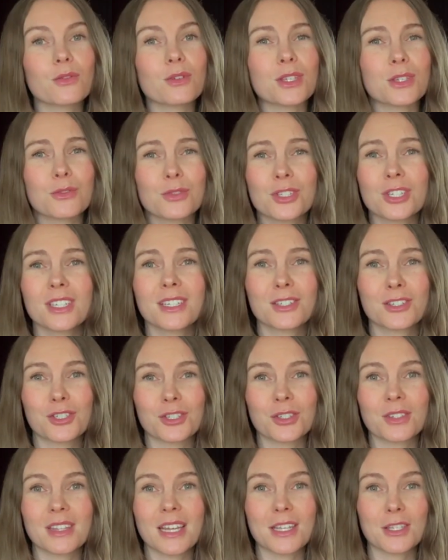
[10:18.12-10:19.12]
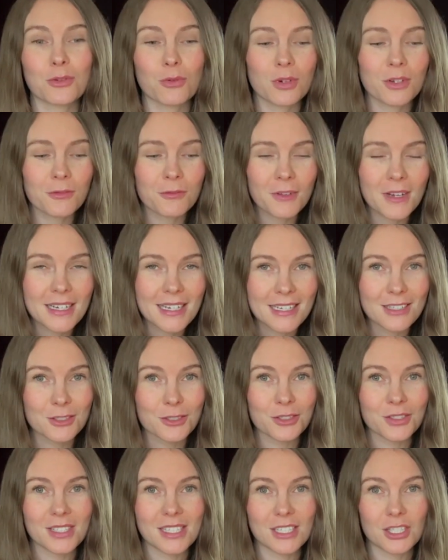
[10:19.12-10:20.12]
you should ensure that your
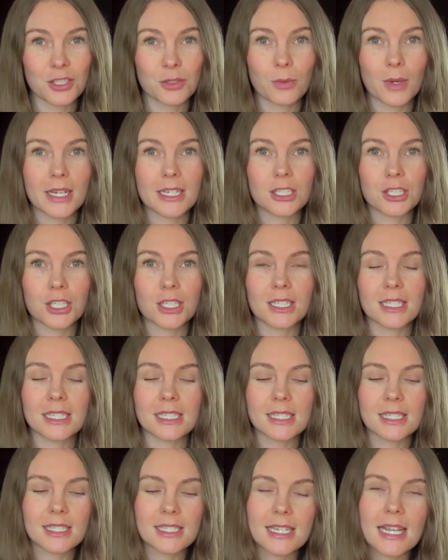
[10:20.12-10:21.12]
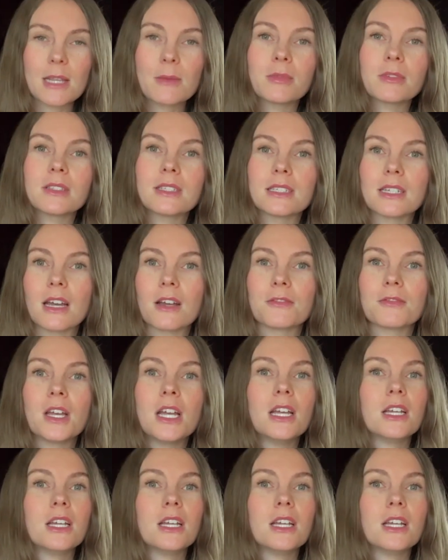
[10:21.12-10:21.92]
financial situation is stable enough